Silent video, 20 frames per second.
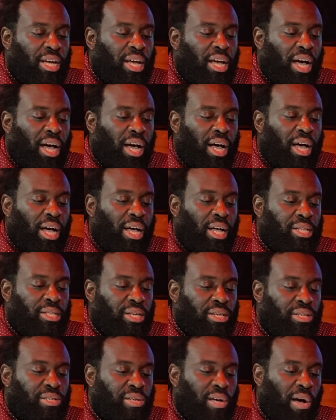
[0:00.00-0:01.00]
The
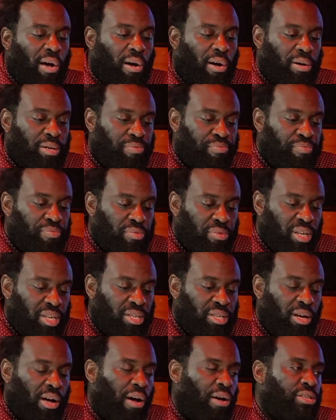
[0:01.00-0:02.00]
song is
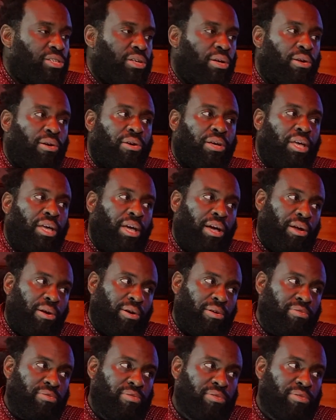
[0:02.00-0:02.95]
called Solo Quiero.